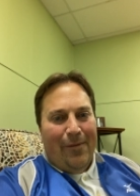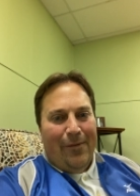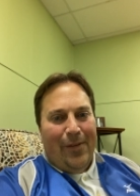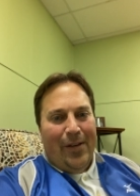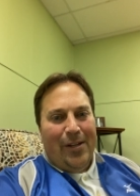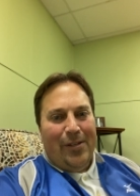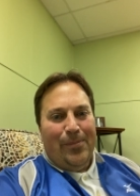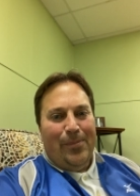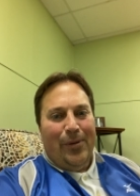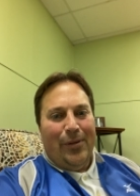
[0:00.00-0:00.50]

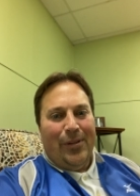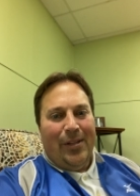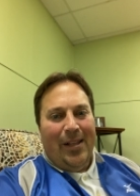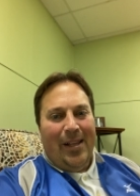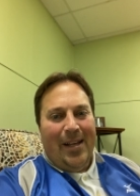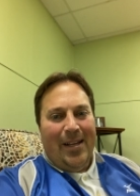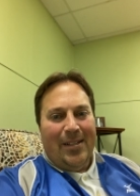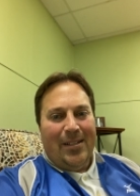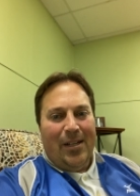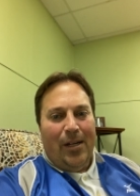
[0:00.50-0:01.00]
Facebook the
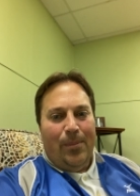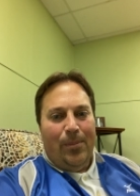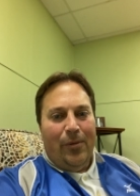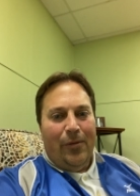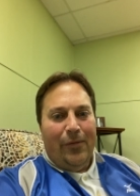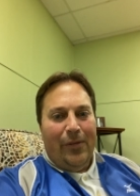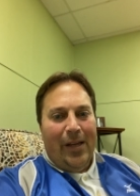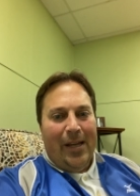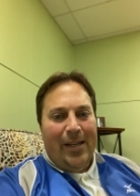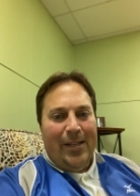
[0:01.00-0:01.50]
last couple
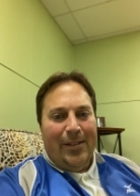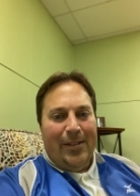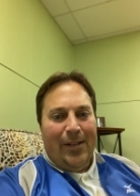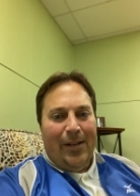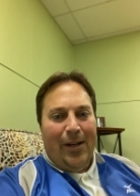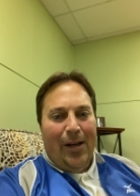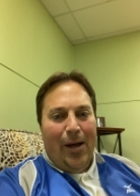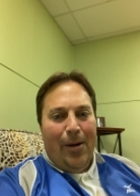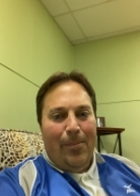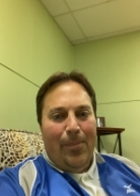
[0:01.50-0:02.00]
of days
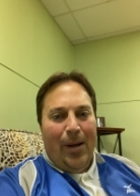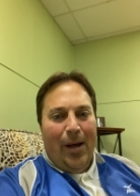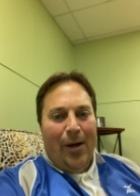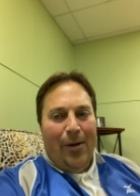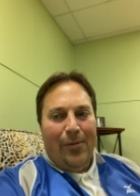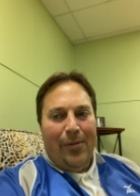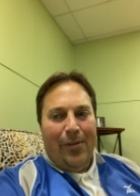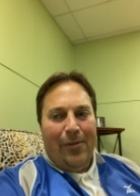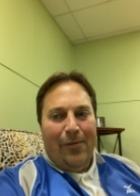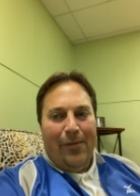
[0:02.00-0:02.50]

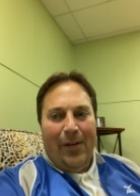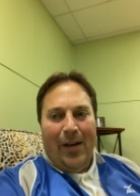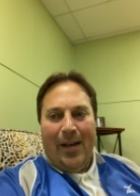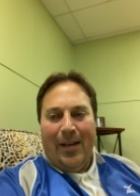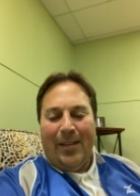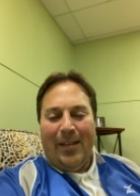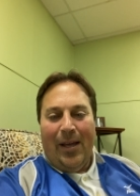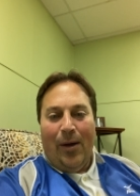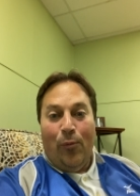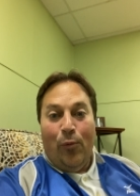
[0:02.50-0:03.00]
about the
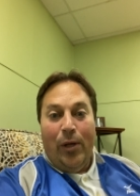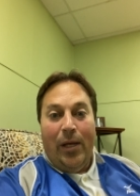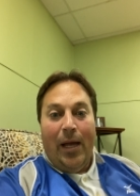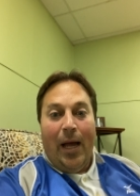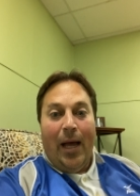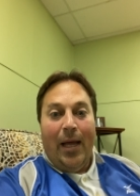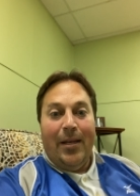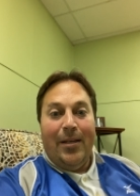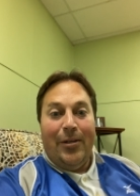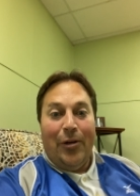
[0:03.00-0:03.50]
fact that we
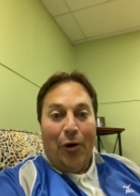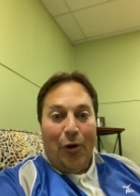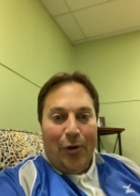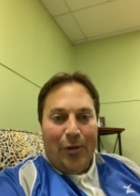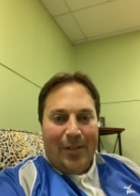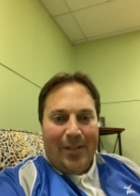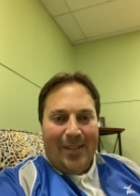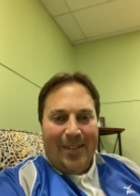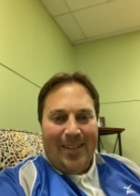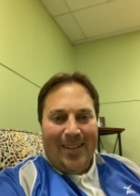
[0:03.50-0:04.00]
got
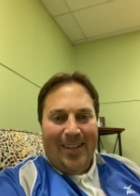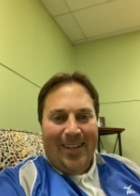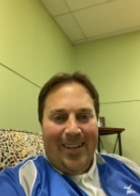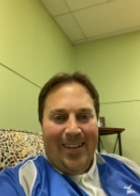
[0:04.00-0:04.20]
dirt.